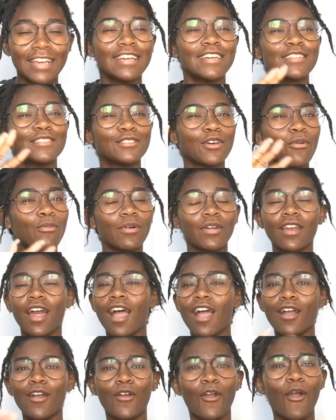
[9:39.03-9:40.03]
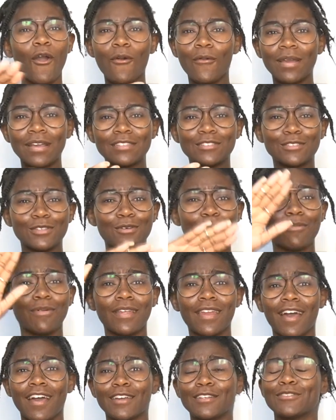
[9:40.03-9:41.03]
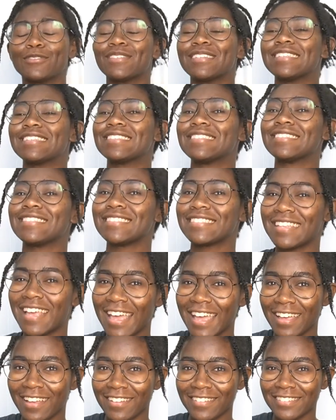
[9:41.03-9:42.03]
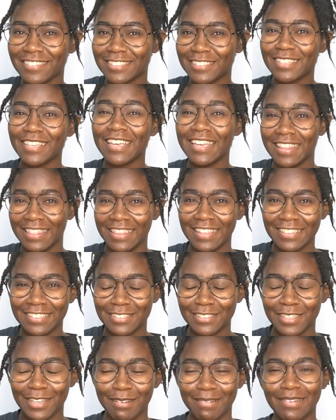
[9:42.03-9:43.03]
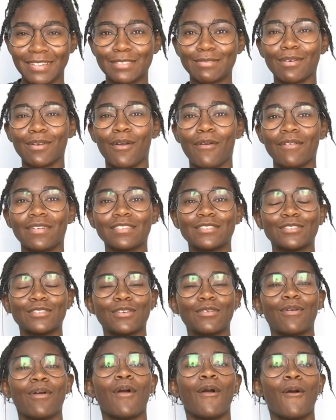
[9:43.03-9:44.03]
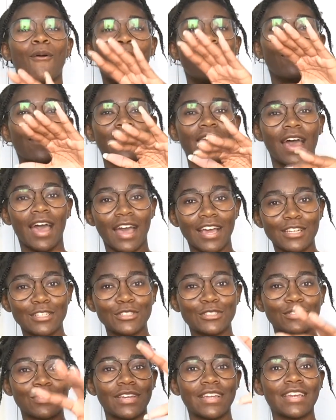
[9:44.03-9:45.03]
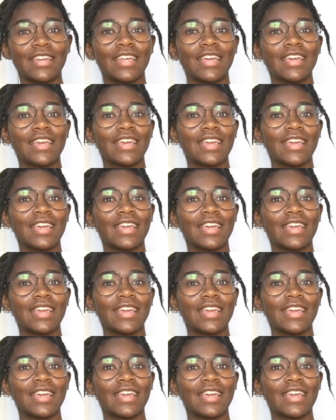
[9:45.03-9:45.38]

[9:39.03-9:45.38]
So we're not going to 100 sales in this series, we're going to 100